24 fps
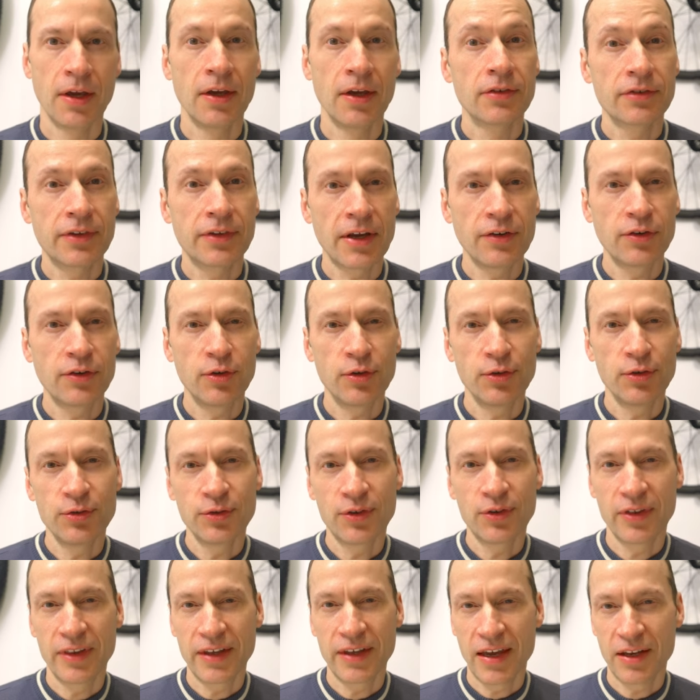Stay tuned
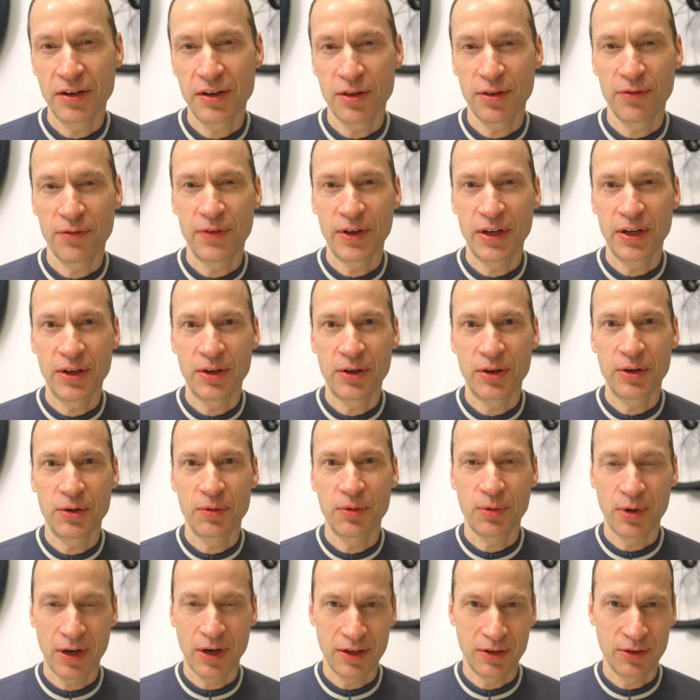to the end of the
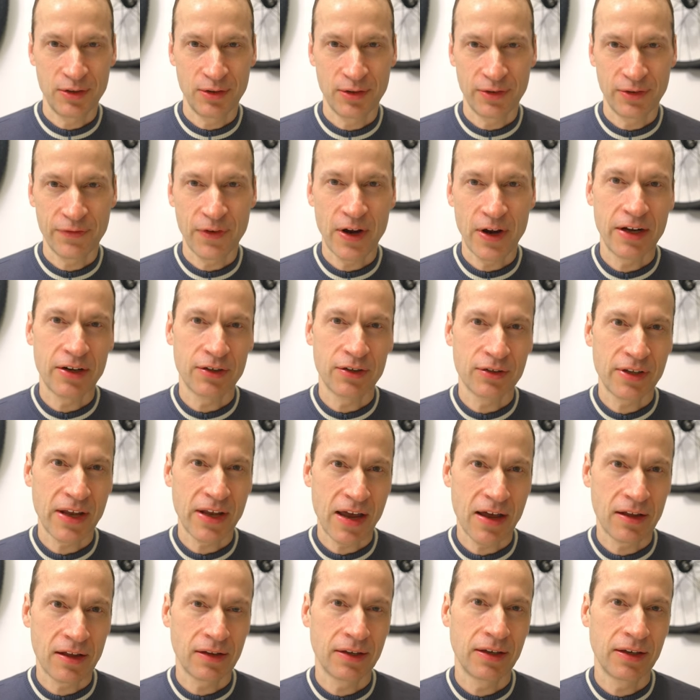video where I do a final
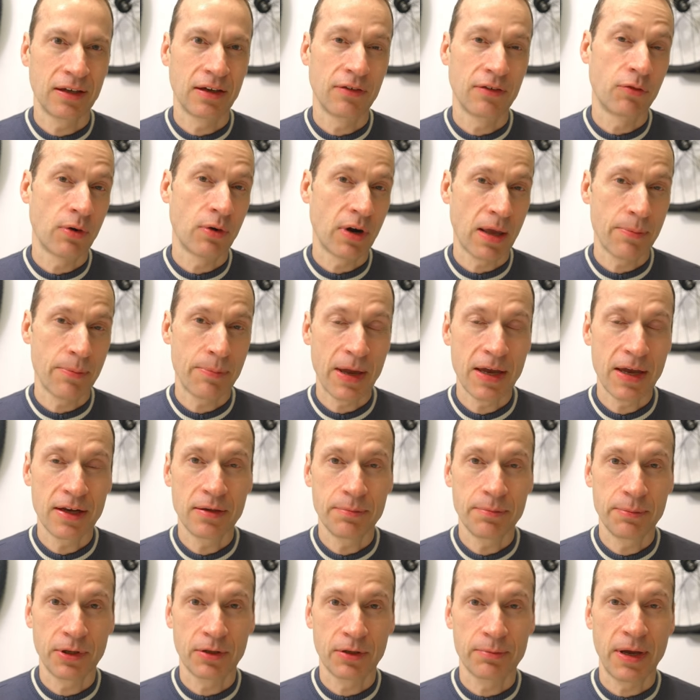tally of what I paid to
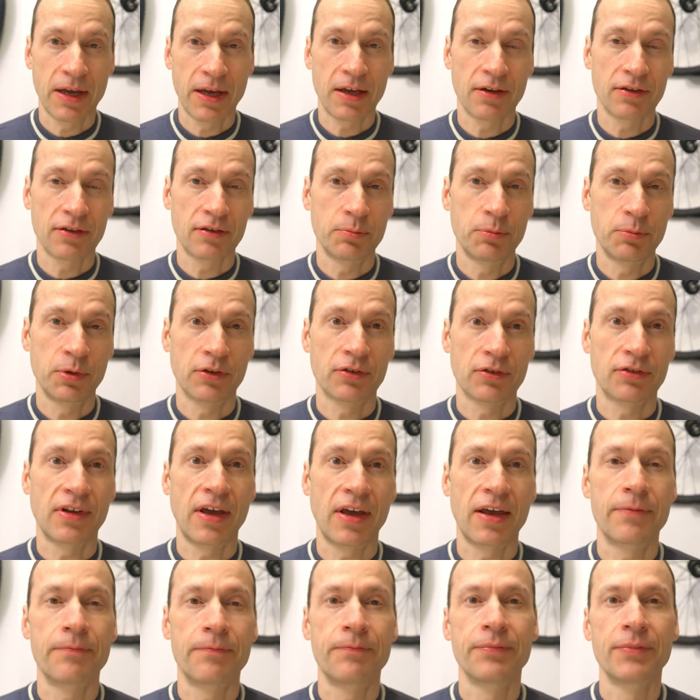build my custom wheel
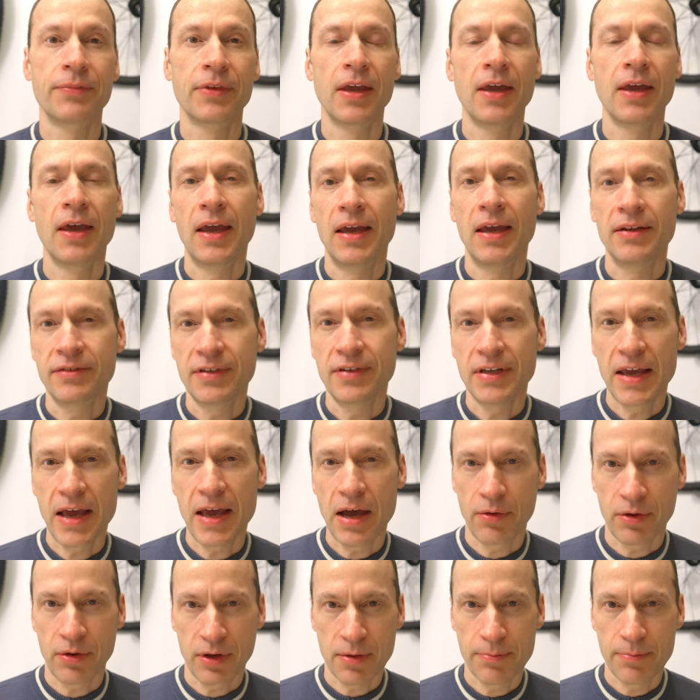set and see
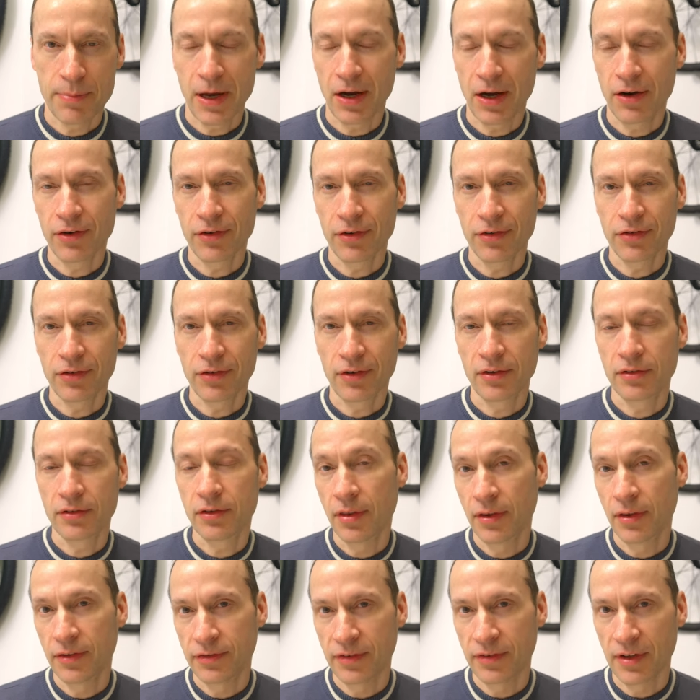how it compares to
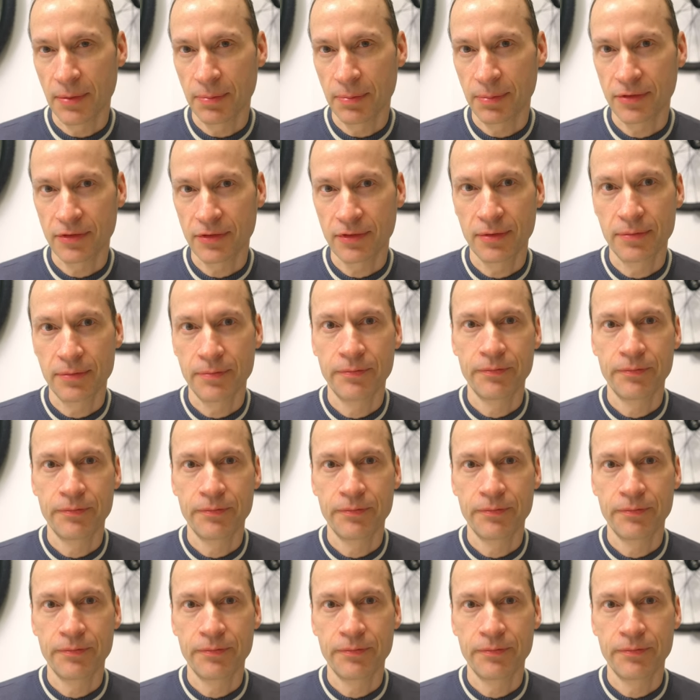the Zipps.